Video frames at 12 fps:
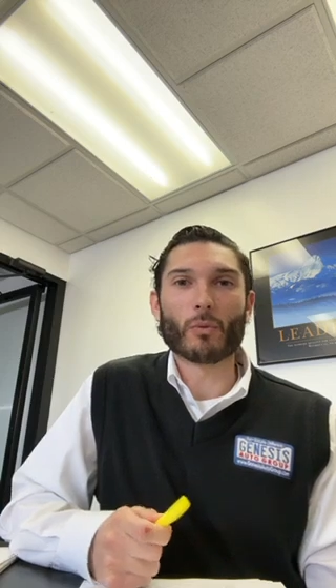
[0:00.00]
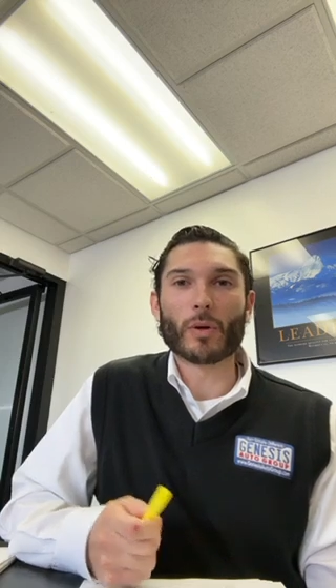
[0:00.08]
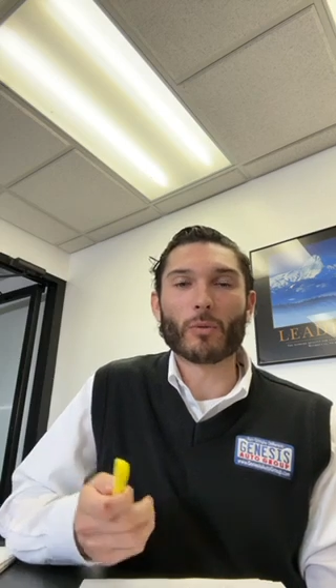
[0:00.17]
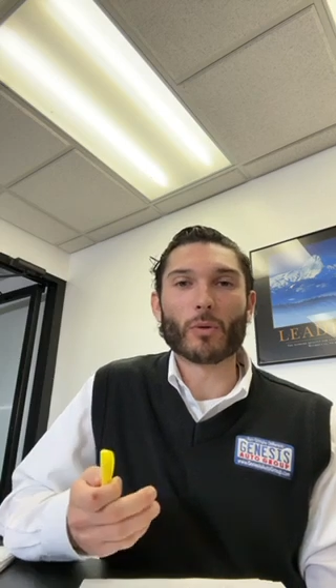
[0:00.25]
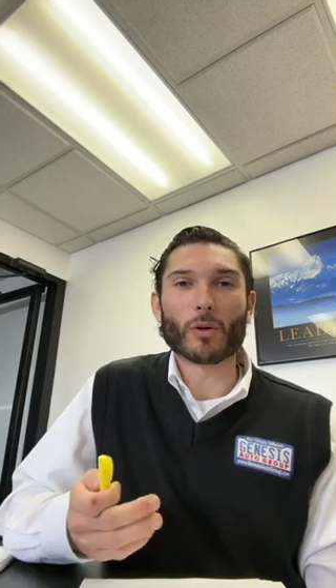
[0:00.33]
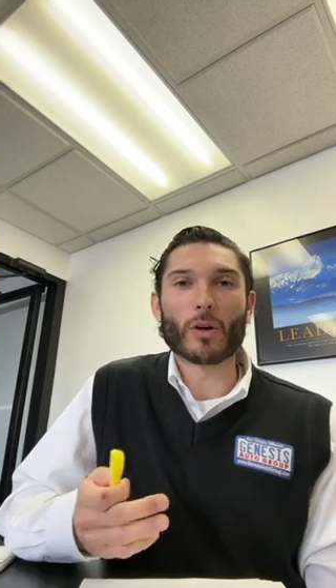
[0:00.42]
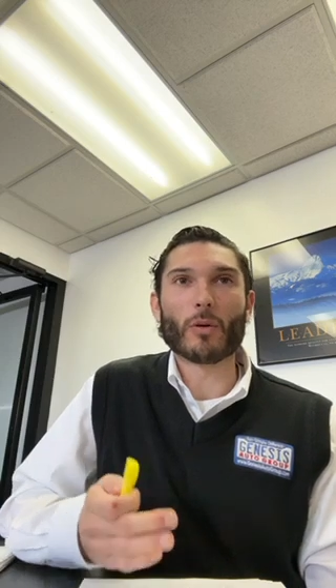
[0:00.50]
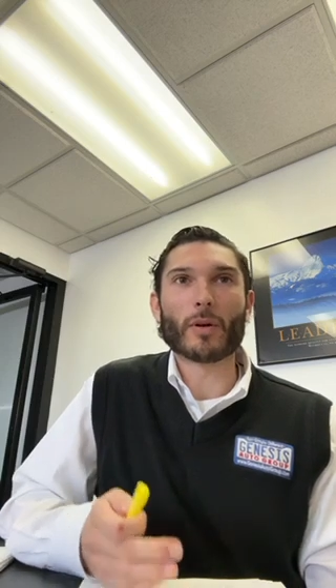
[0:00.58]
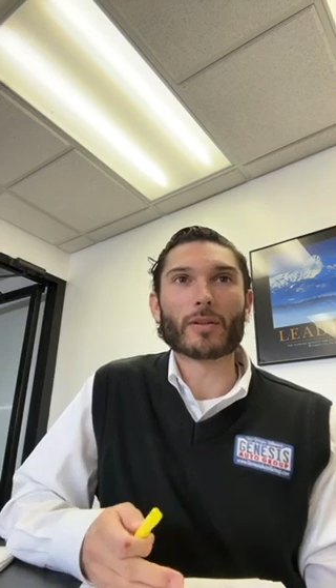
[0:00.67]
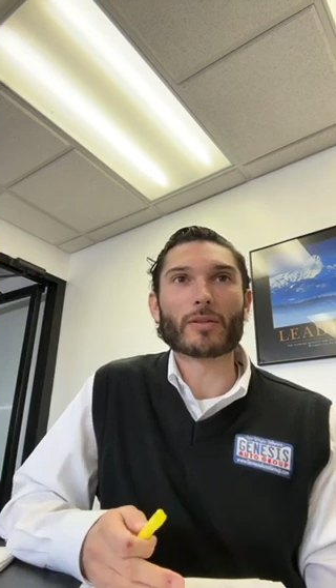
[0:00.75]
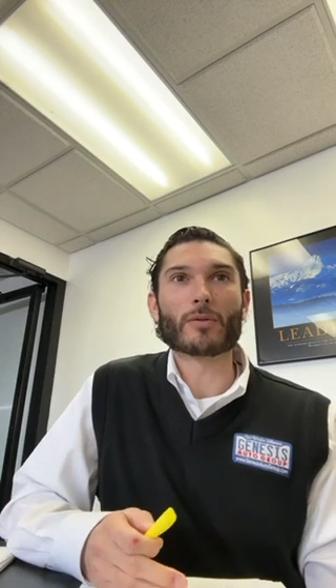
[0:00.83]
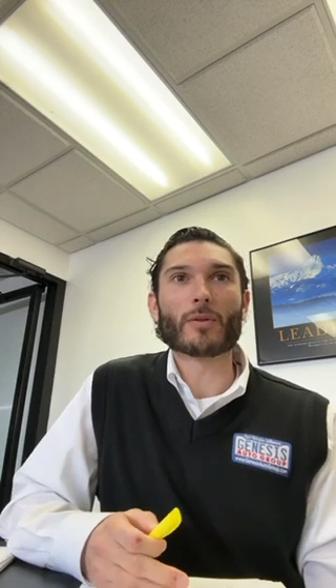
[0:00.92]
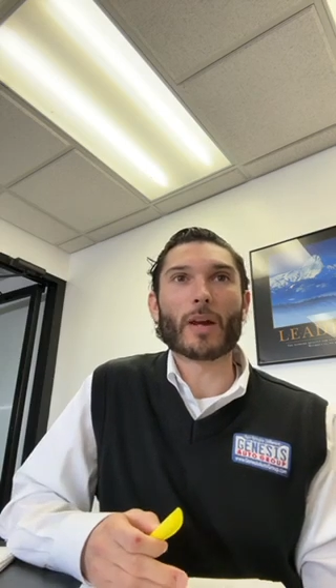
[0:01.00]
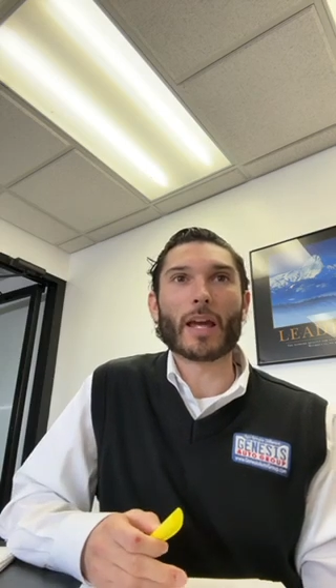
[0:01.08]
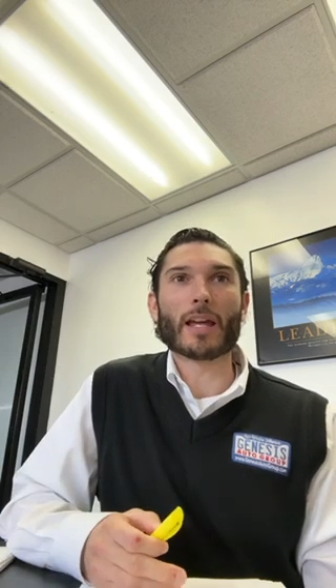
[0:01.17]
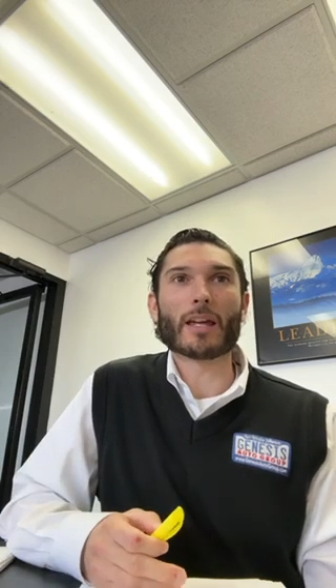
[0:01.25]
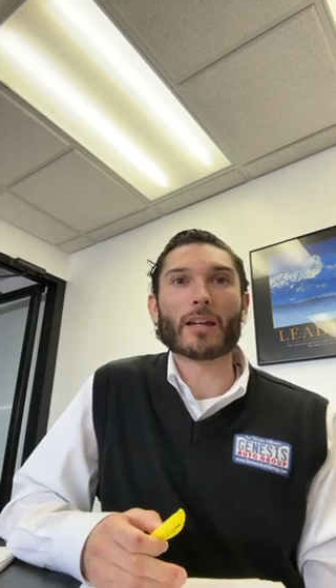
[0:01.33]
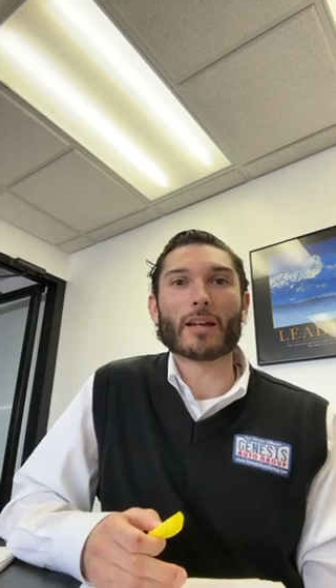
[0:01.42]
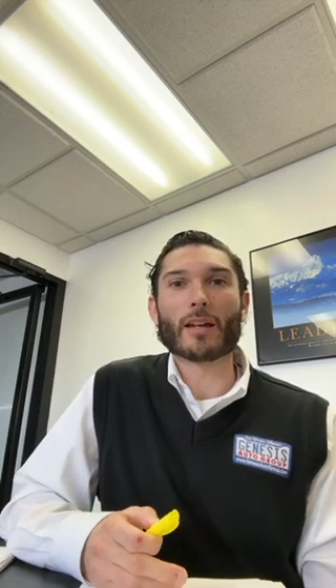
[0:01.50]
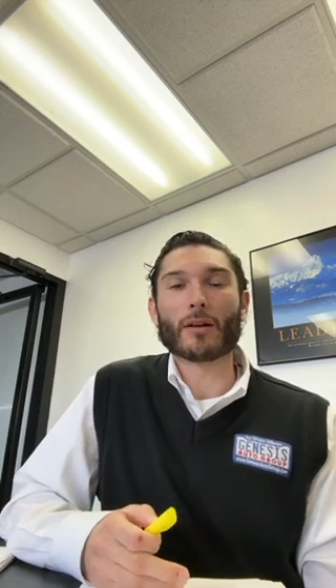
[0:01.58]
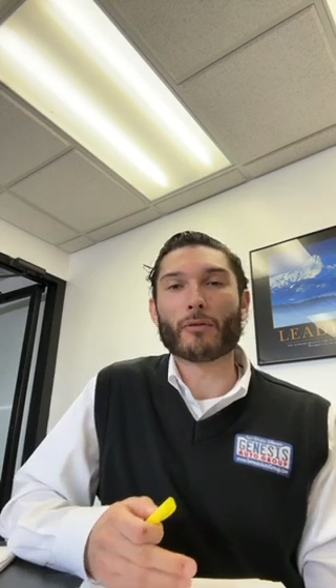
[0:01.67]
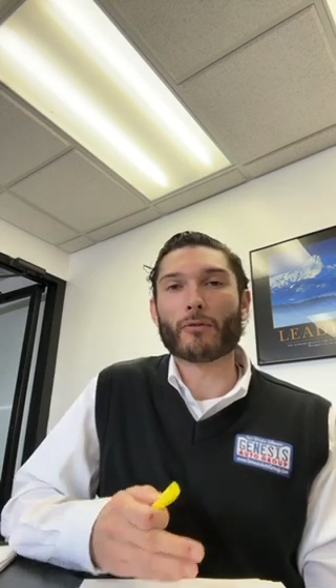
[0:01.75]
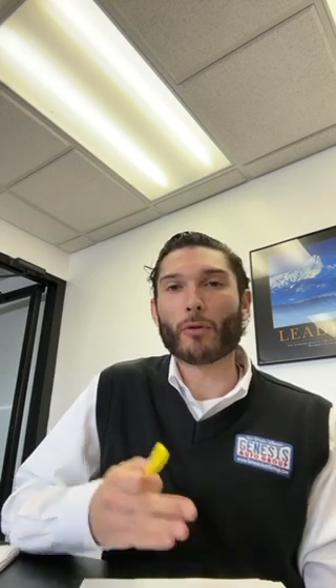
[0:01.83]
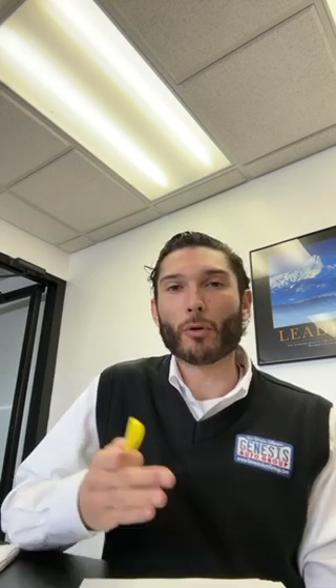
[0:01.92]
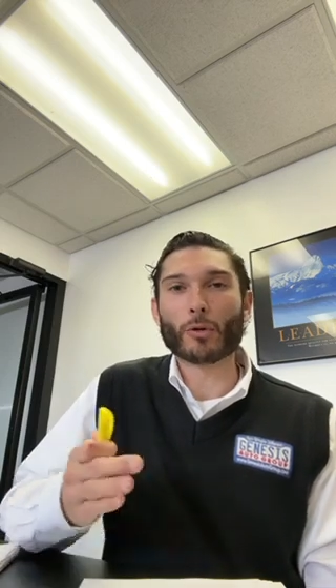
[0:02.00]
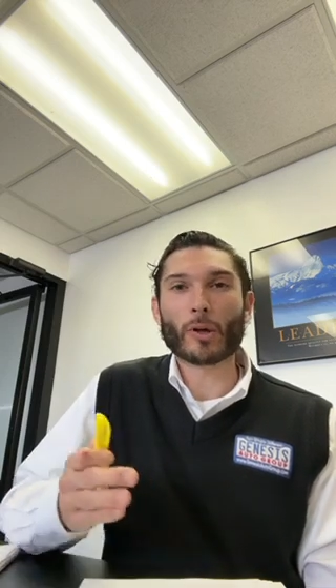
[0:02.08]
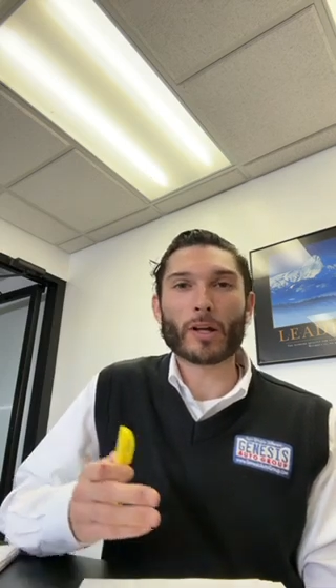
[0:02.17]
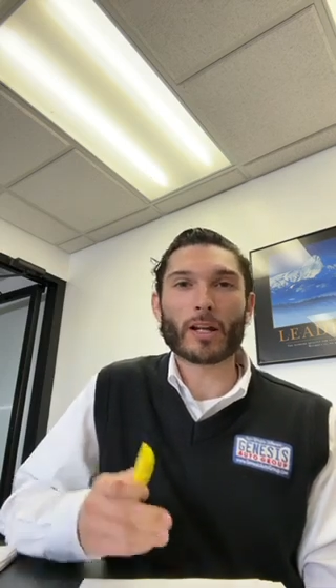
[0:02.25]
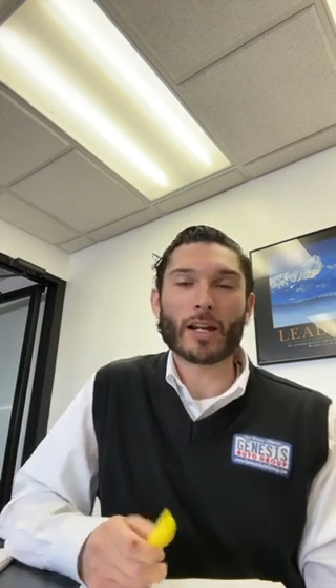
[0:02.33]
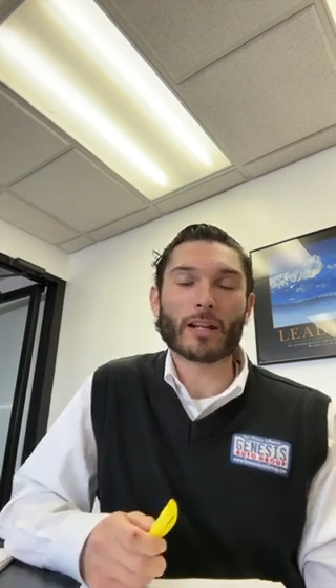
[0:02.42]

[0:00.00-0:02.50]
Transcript: we will go into a full look